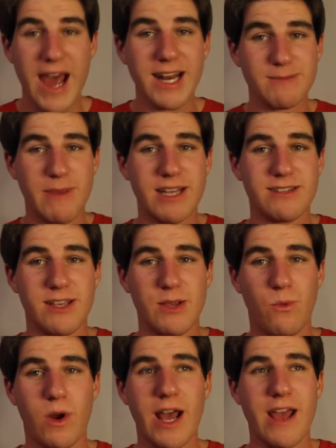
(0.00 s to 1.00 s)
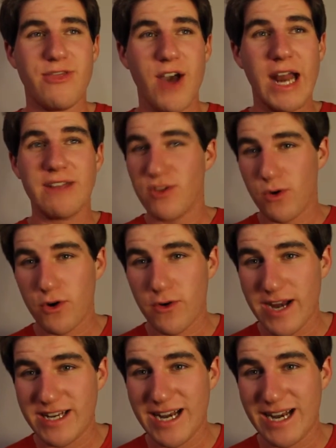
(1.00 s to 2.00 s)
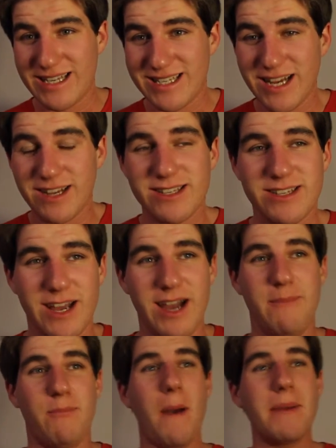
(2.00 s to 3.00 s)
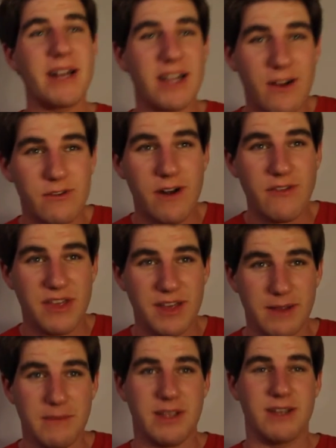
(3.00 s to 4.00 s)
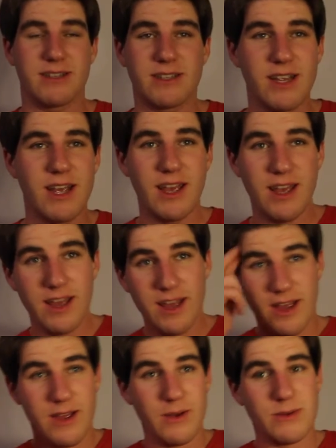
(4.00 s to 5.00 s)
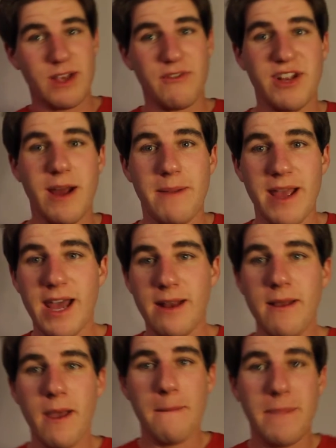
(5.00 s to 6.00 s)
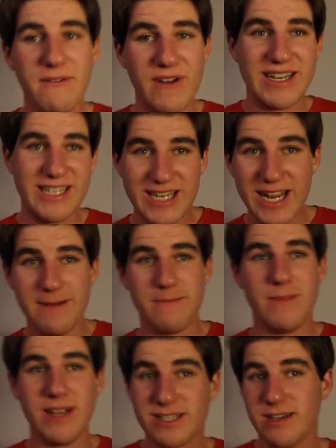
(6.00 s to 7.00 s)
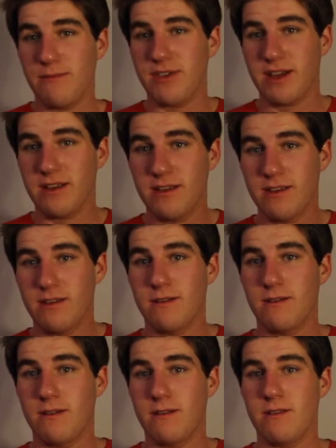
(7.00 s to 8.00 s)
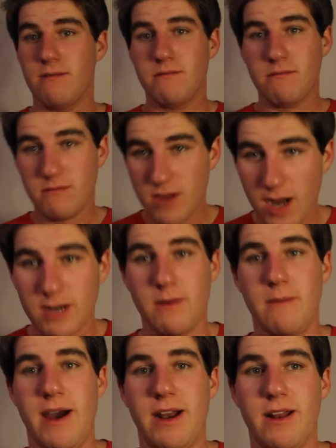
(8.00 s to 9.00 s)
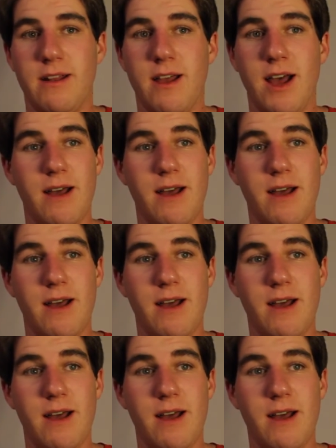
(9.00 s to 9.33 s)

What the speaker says: That is basically what I thought of the Order 1886. Probably didn't cover everything because it's off the top of my head, but if I didn't miss something, talk to me about it.